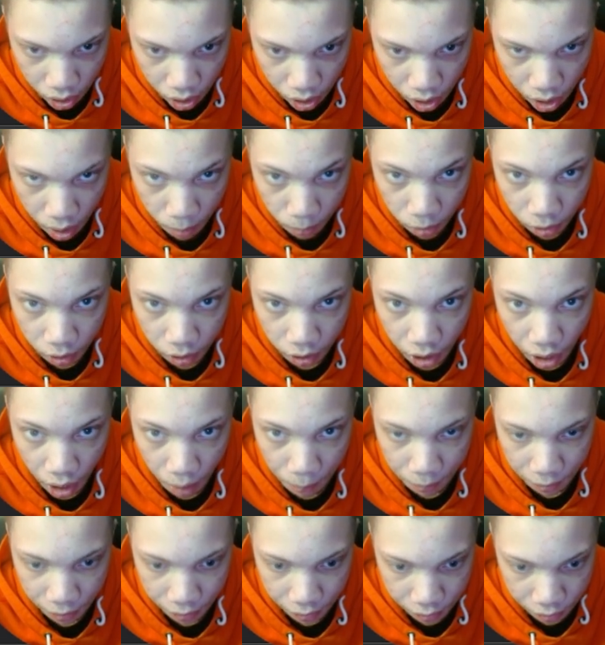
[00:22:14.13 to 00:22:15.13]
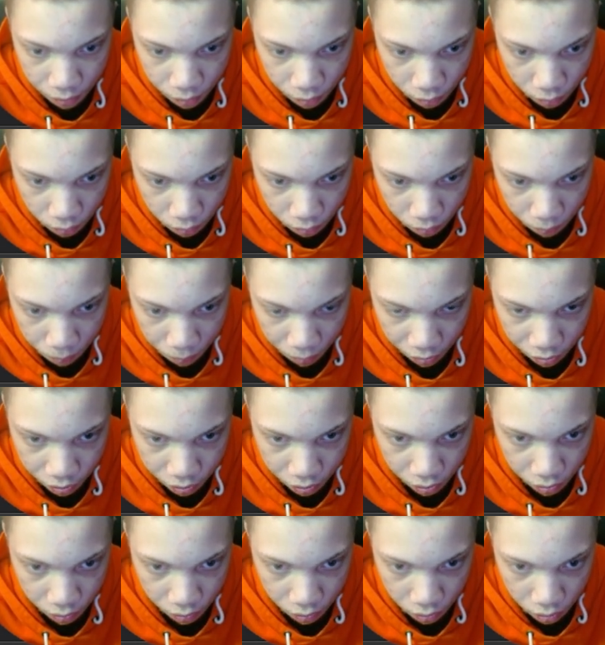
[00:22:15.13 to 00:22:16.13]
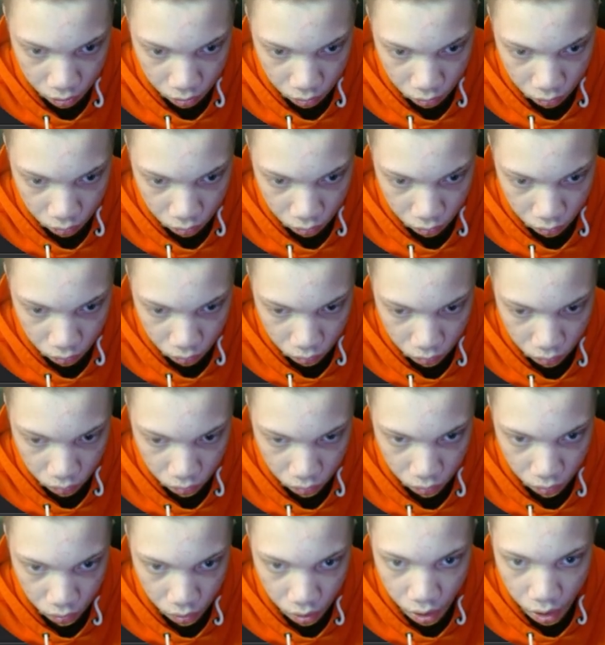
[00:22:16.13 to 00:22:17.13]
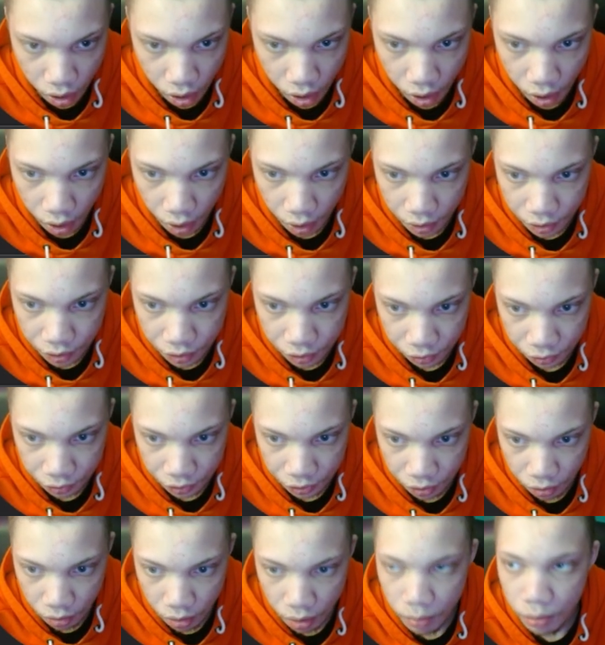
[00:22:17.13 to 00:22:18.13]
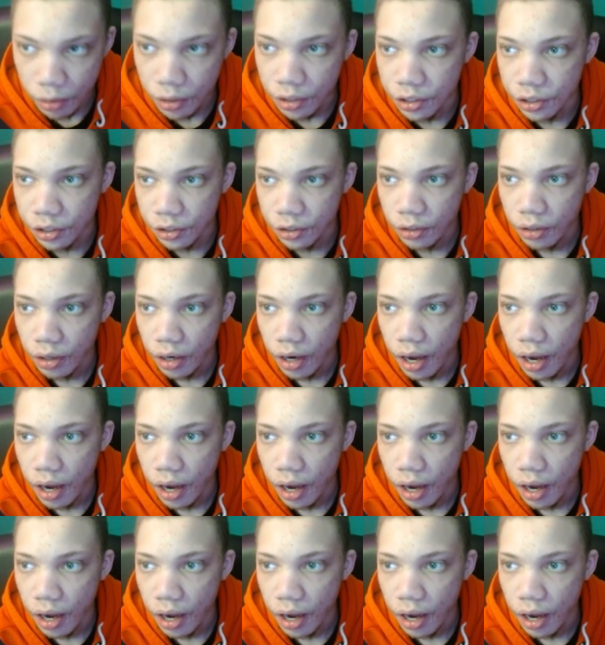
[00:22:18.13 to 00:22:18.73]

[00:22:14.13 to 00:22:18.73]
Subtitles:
I'm gonna copy this, paste this. Alright, so you know what I'm gonna do.